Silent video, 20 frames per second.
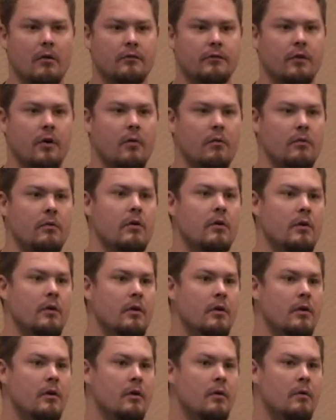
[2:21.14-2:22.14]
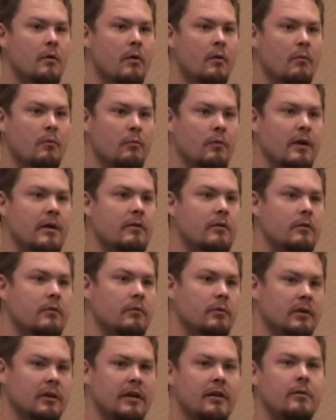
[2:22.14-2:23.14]
don't
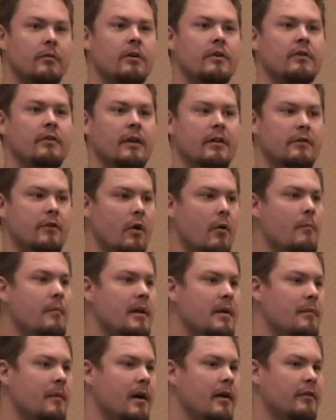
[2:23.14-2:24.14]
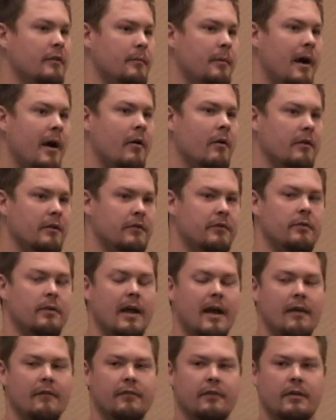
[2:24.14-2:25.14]
relinquish and don't minimize the power that you
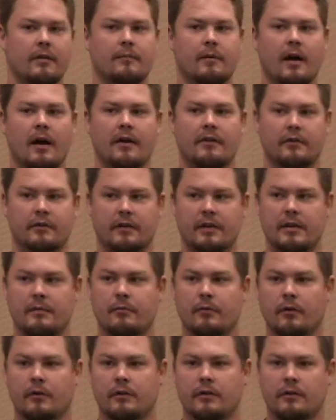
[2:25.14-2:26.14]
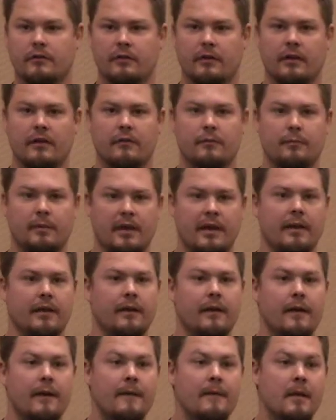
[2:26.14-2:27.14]
have sitting behind your keyboard, because it is
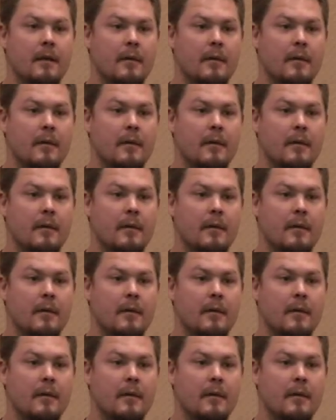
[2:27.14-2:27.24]
big.